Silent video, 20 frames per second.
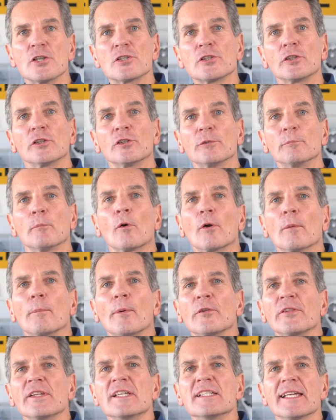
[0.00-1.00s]
To learn more
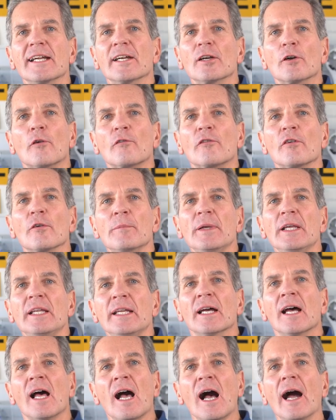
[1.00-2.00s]
about these air over
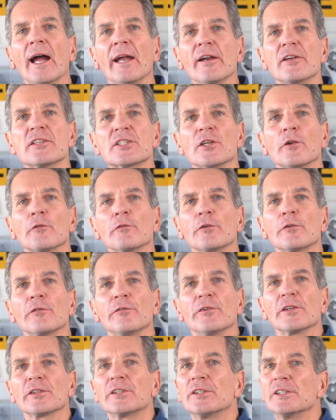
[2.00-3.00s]
media, iron sulfur
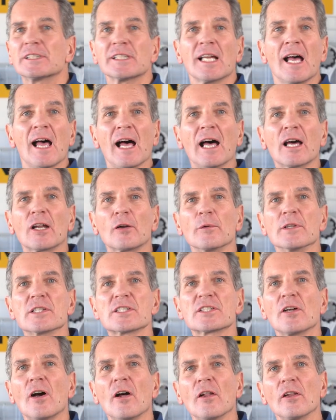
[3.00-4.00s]
filters, how to
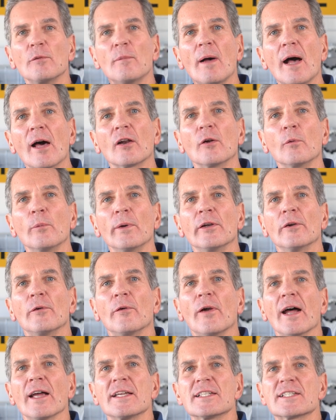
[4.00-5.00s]
install them, how to
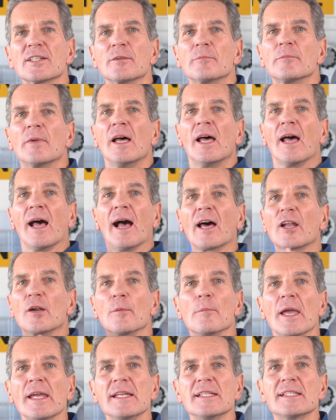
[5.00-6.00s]
winterize them, how to
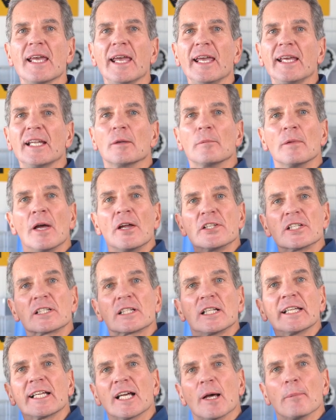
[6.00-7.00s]
maintain them, just
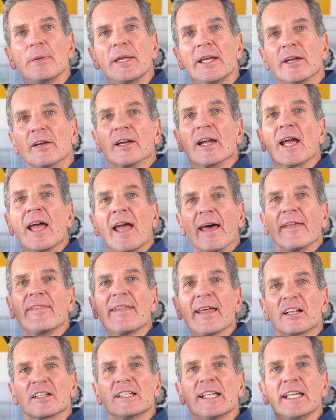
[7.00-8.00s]
click up here, and
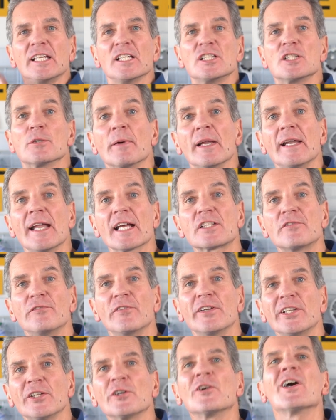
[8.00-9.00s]
that'll take you to my next
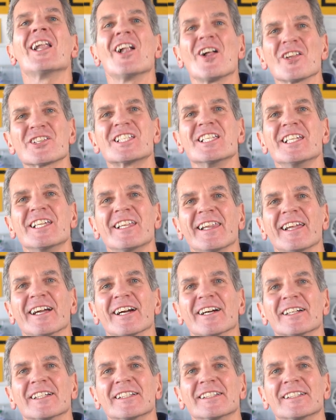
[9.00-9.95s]
video, and I'll see you there.